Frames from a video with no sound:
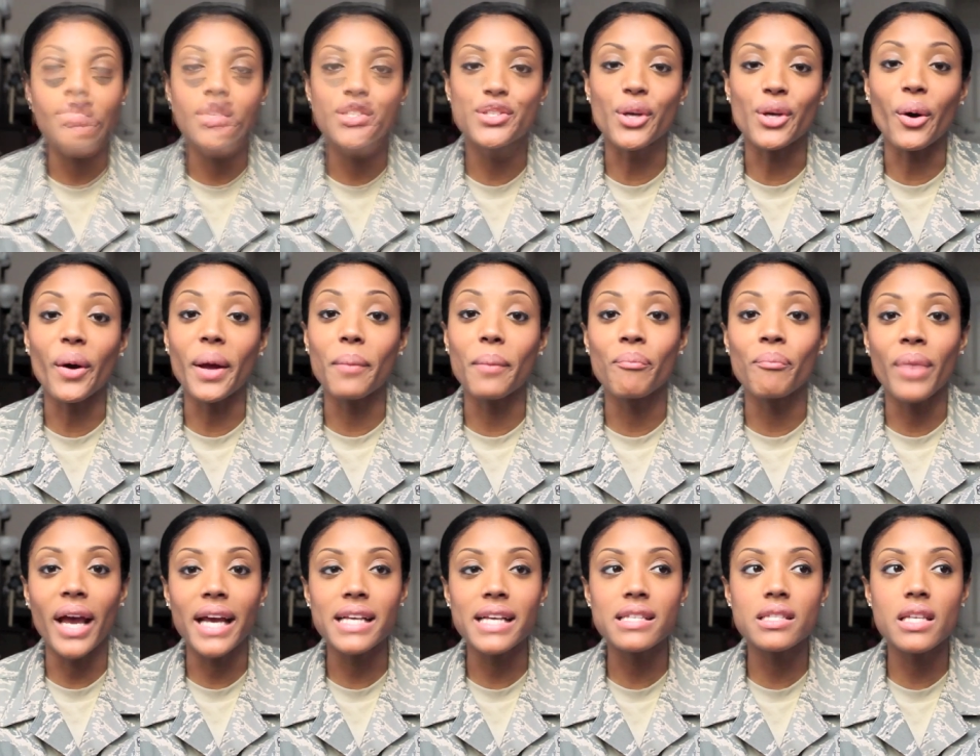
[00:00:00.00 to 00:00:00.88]
So in
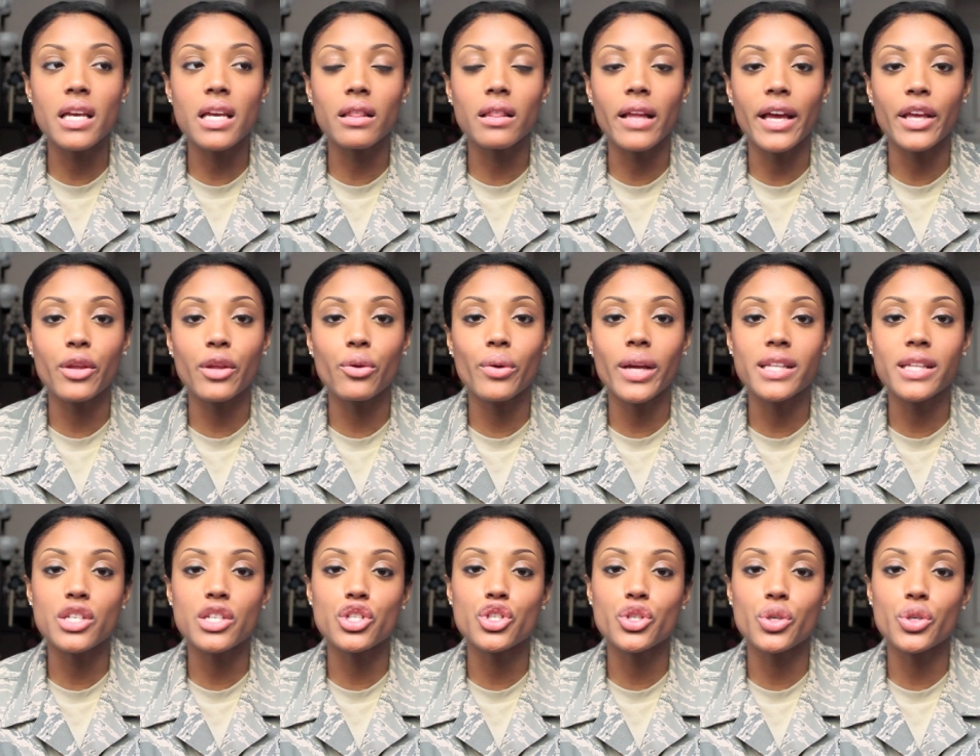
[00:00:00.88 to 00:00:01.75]
BASIC, like, you get
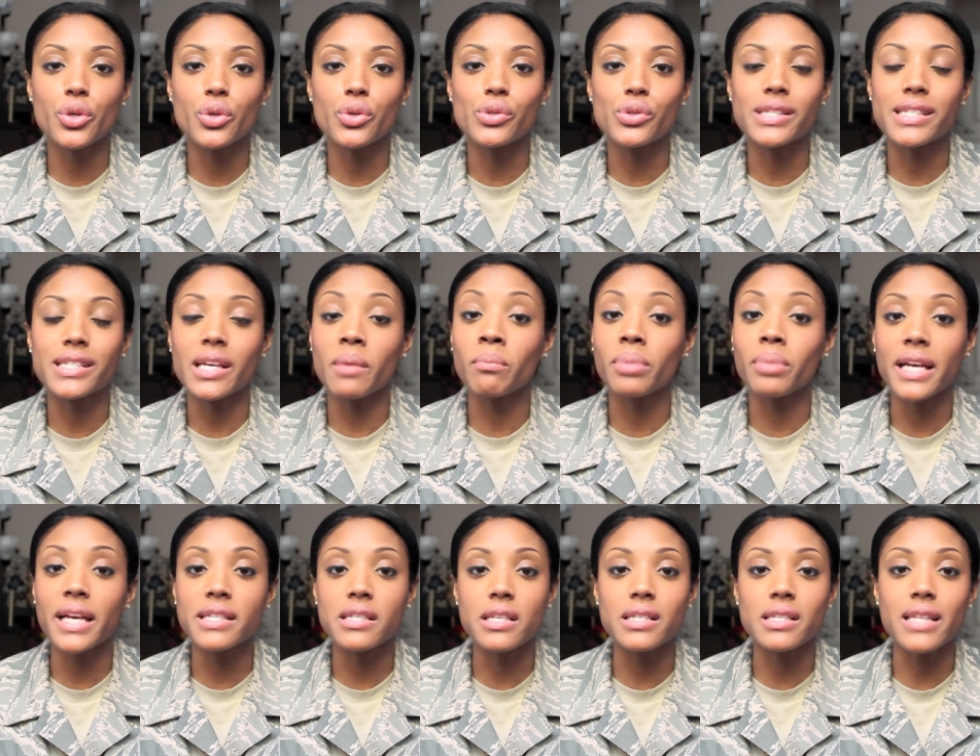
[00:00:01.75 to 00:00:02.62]
to choose 10
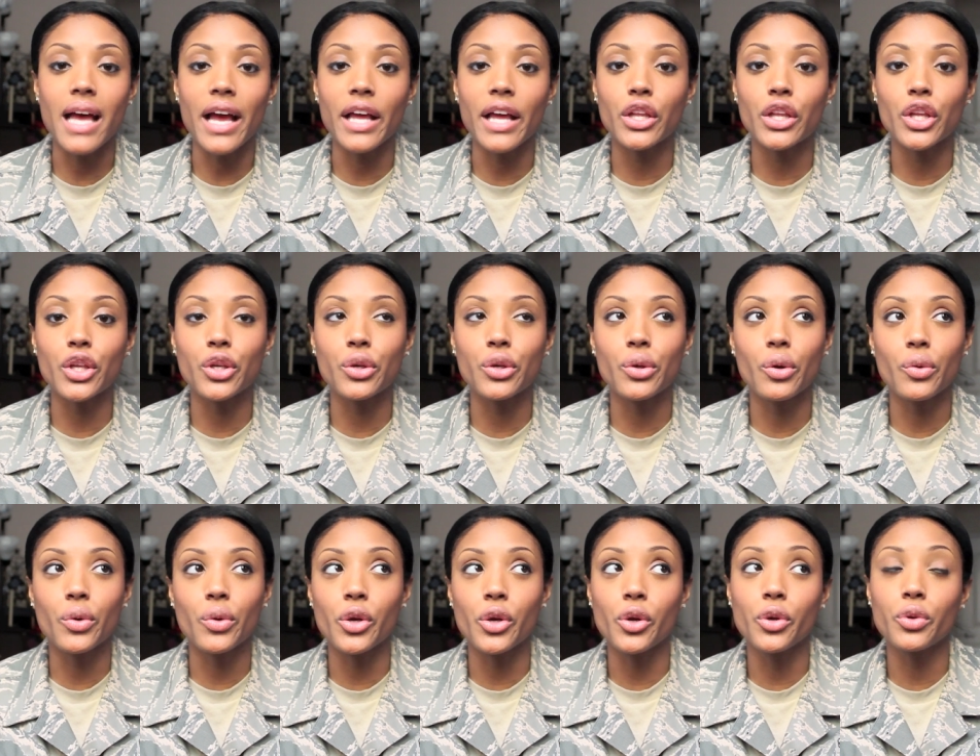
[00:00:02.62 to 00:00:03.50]
places that
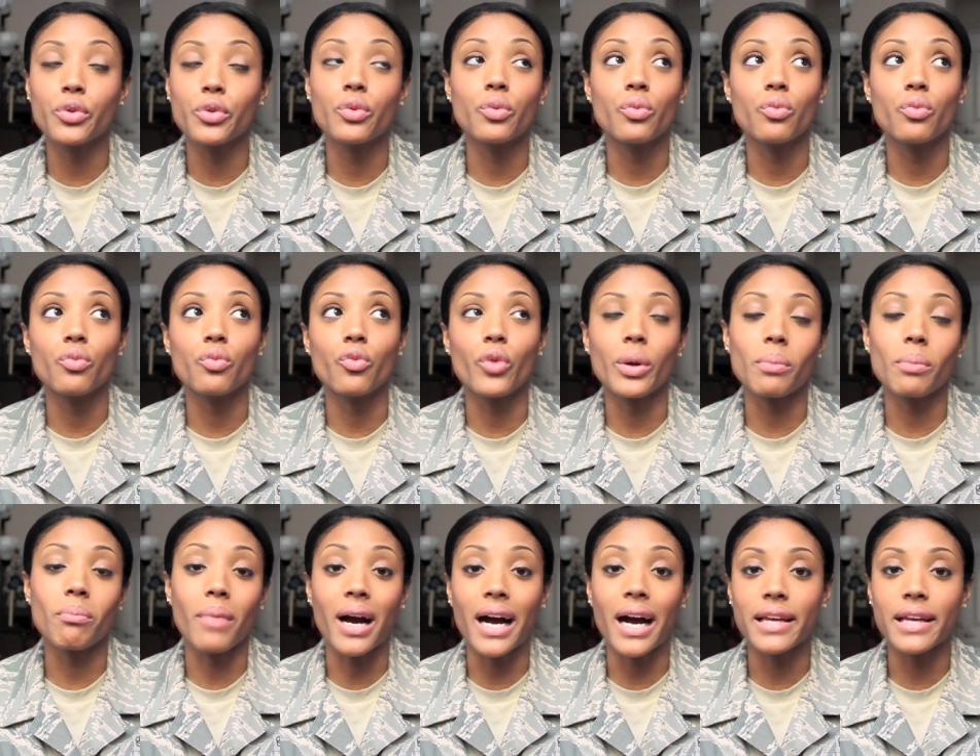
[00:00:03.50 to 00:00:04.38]
you
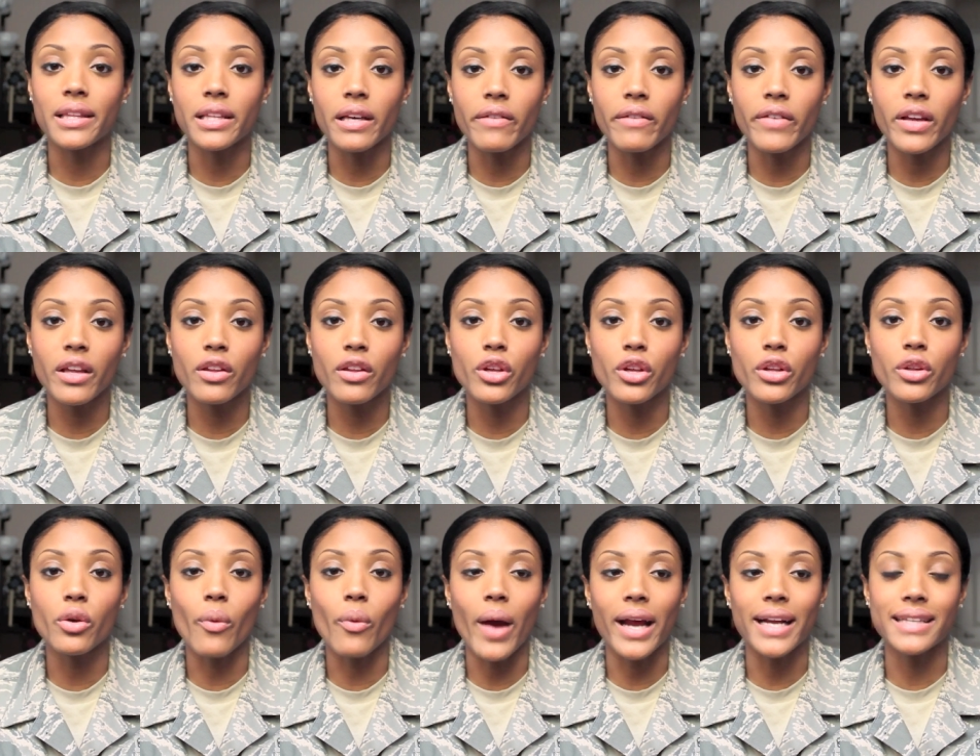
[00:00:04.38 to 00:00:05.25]
wouldn't mind living,
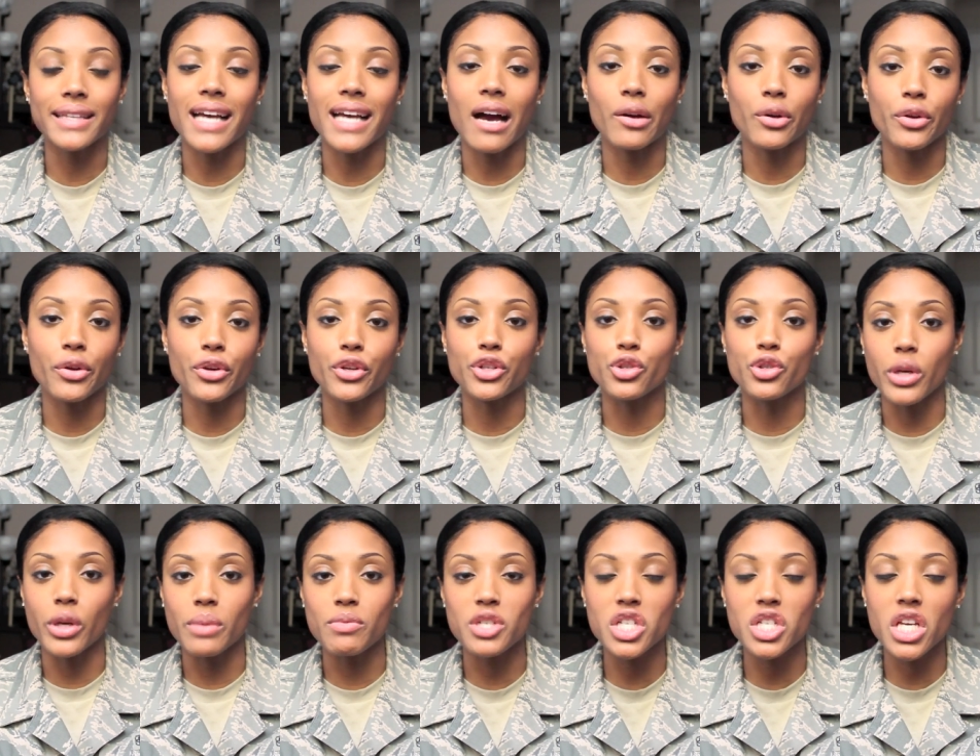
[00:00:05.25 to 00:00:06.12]
and you write it down on your
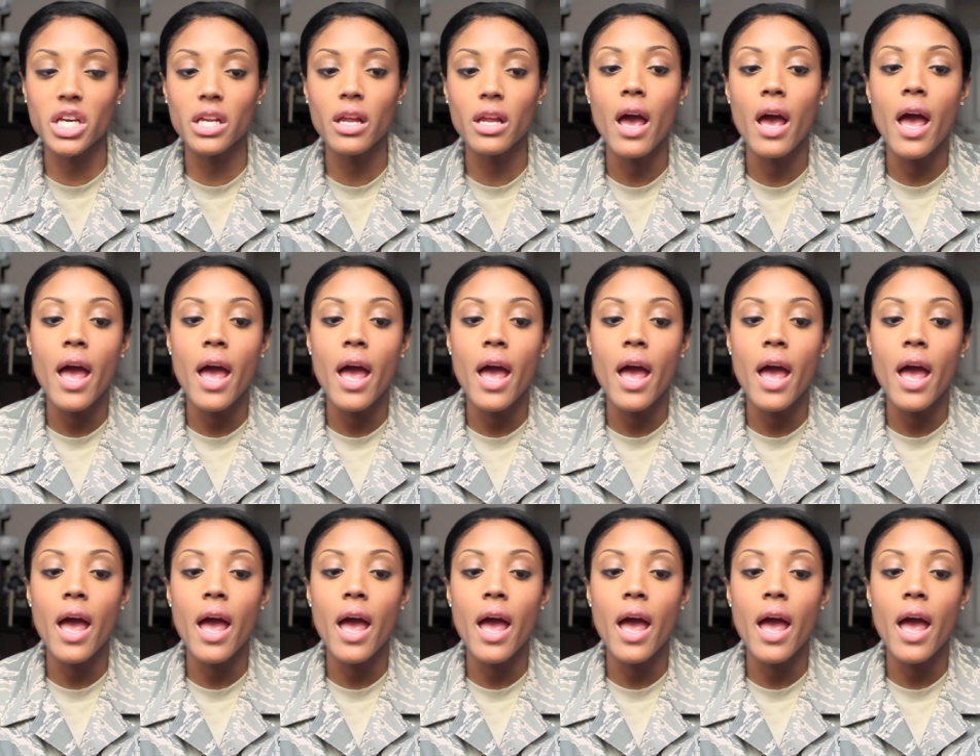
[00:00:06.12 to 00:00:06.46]
dream sheet,